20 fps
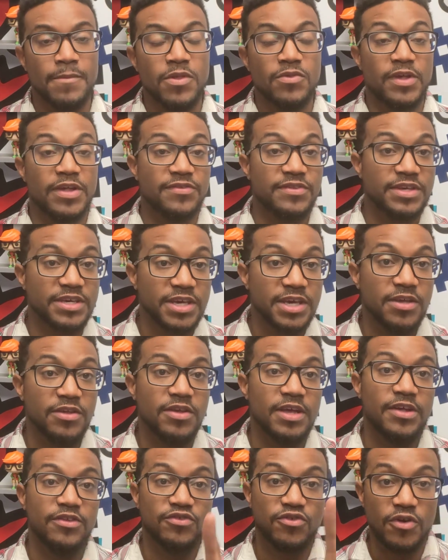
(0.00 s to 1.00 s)
That's the key. You
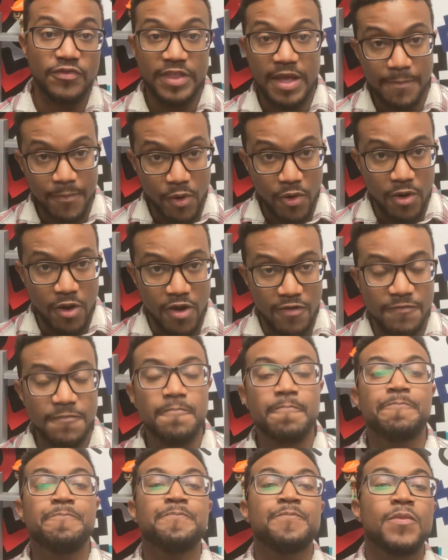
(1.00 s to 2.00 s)
got to start that part off.
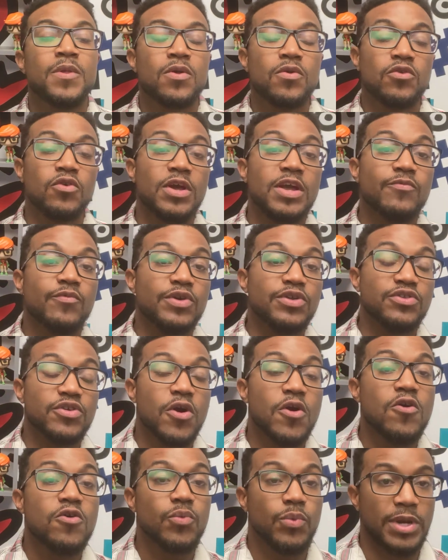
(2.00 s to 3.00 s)
So in
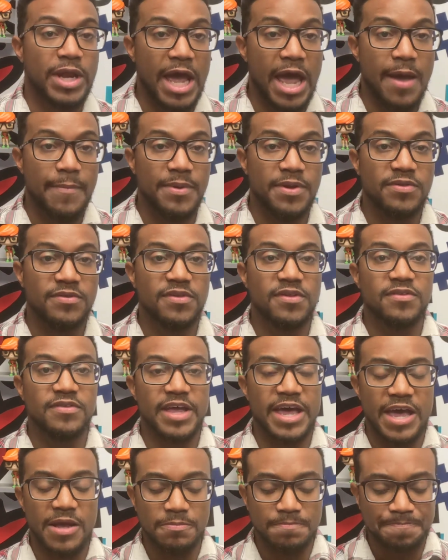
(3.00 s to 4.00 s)
return, what happens is
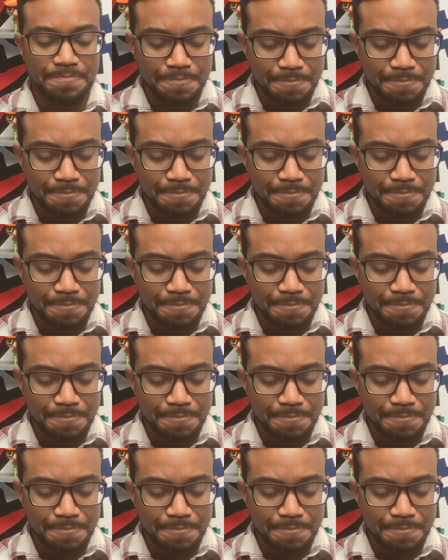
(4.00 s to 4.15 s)
that